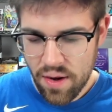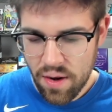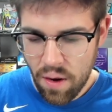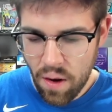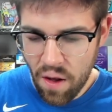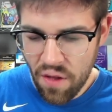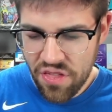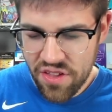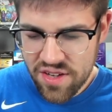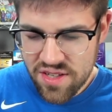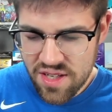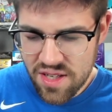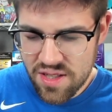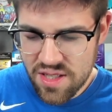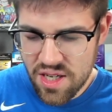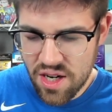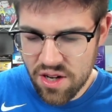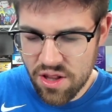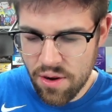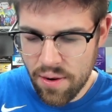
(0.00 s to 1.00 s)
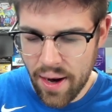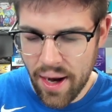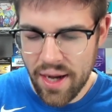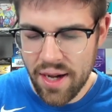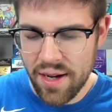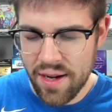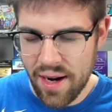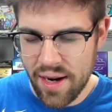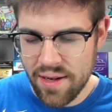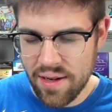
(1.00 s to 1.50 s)
All things considered though,
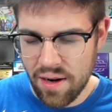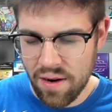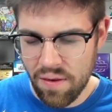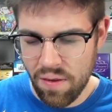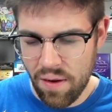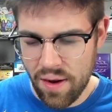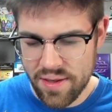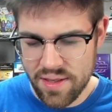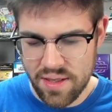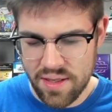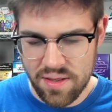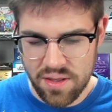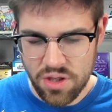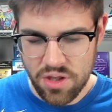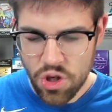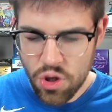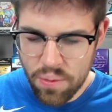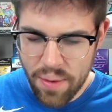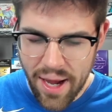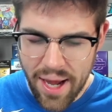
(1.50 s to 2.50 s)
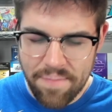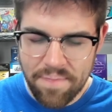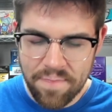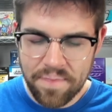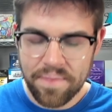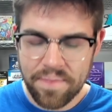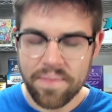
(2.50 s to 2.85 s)
$89 loss isn't too bad.